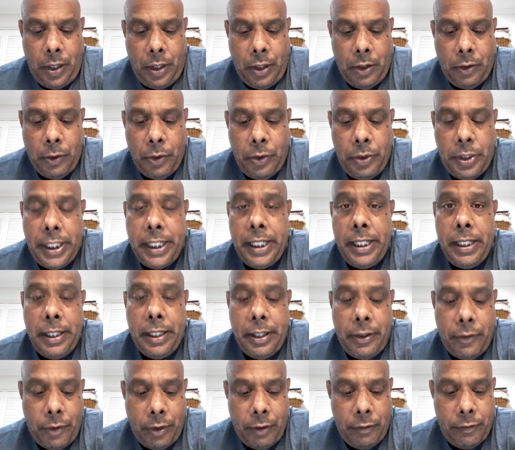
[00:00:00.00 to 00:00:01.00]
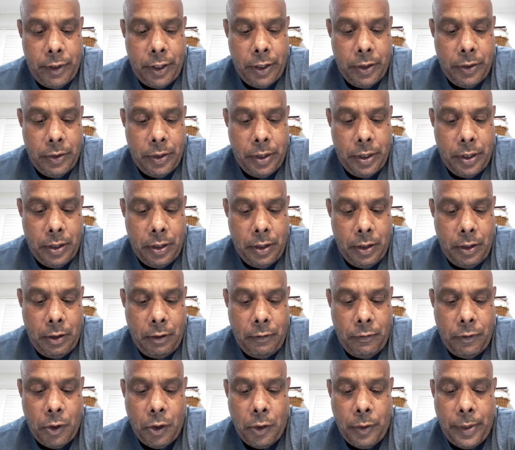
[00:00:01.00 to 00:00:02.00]
routinely reviewed
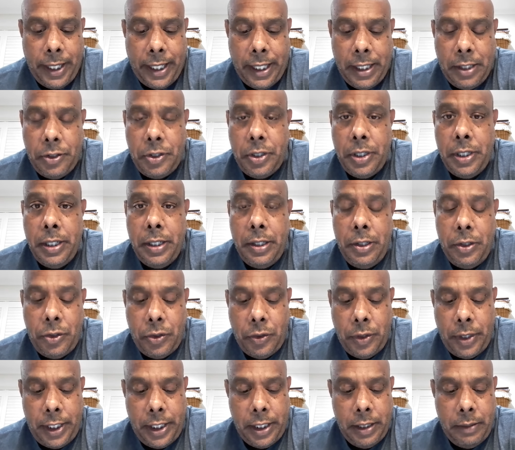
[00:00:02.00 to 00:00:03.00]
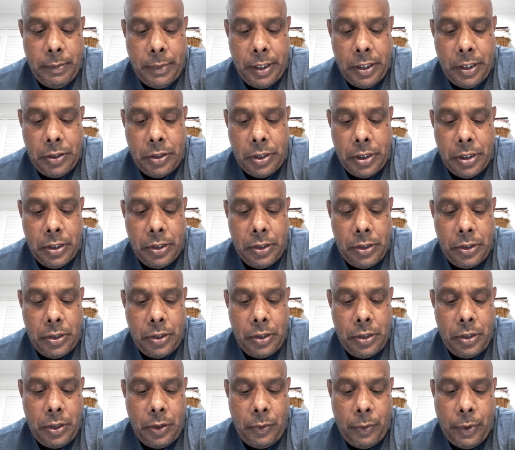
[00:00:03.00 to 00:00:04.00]
following incidents or near misses,
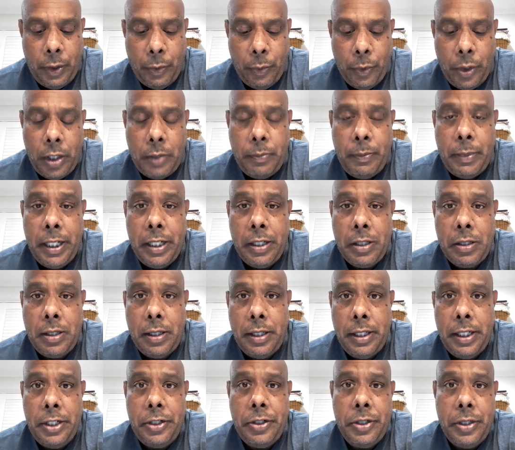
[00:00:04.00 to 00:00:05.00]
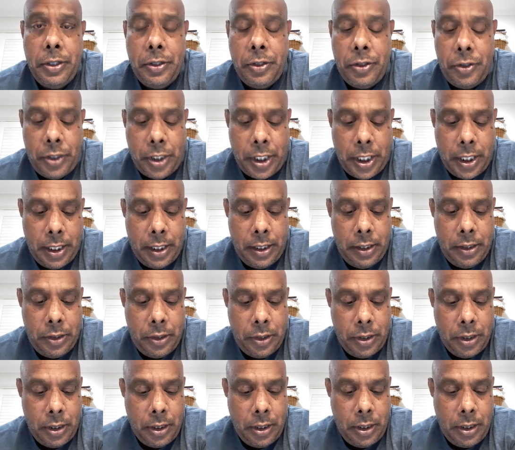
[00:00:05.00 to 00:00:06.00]
when workplace conditions
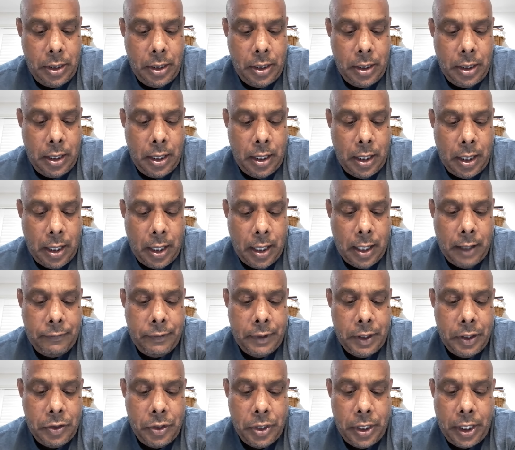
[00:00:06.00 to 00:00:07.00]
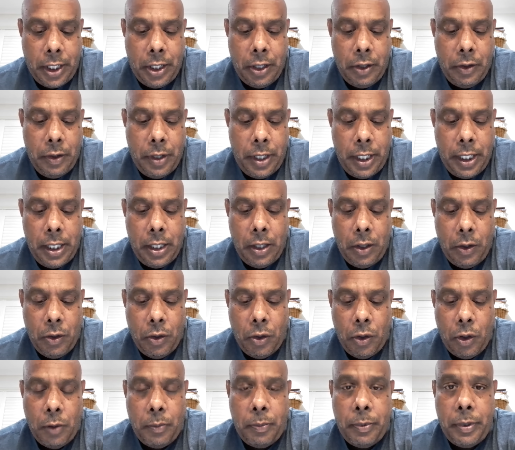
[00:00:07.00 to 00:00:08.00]
change, after security
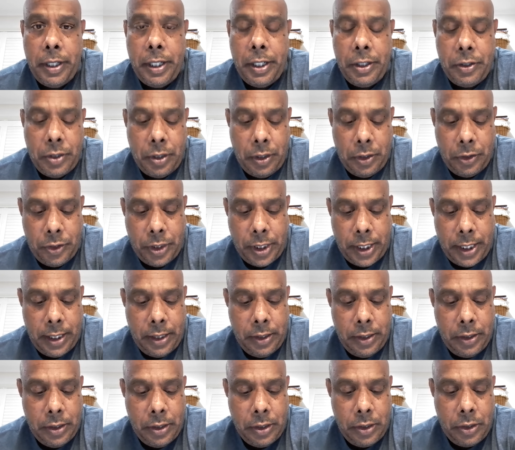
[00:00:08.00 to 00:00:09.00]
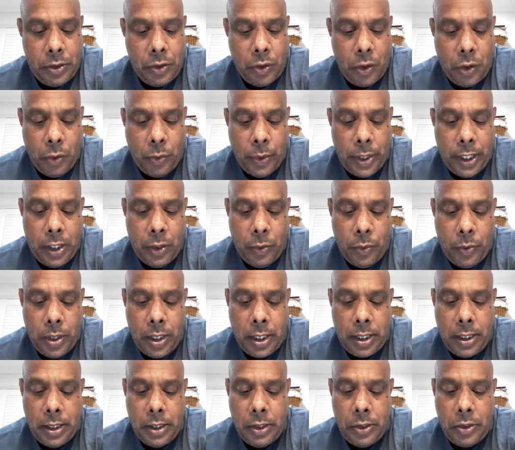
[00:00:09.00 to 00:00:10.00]
or operational changes, or whether
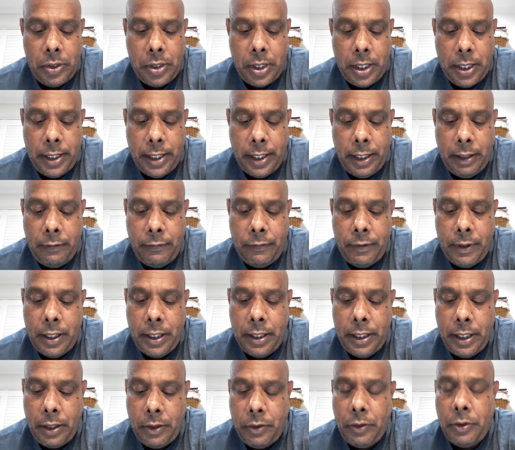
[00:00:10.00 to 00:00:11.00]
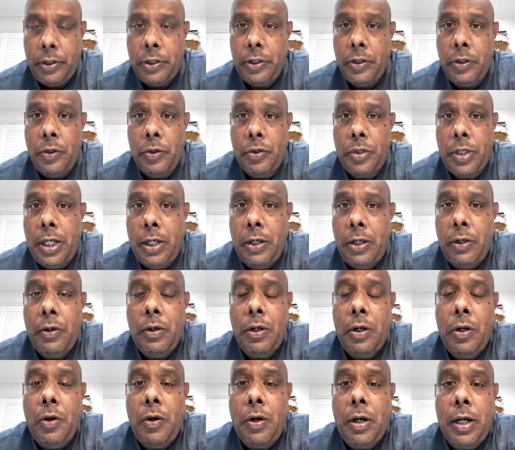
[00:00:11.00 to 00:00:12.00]
workers identify that controls are no
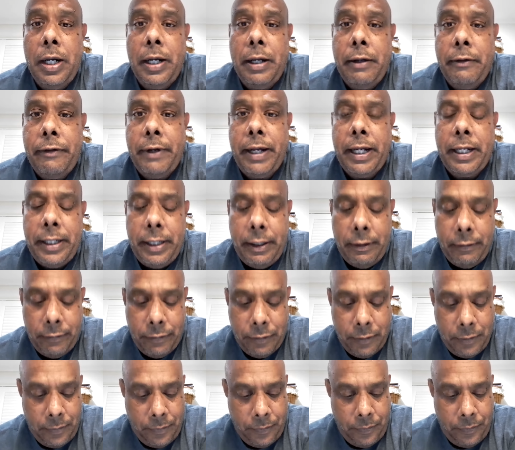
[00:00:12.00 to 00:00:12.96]
longer effective.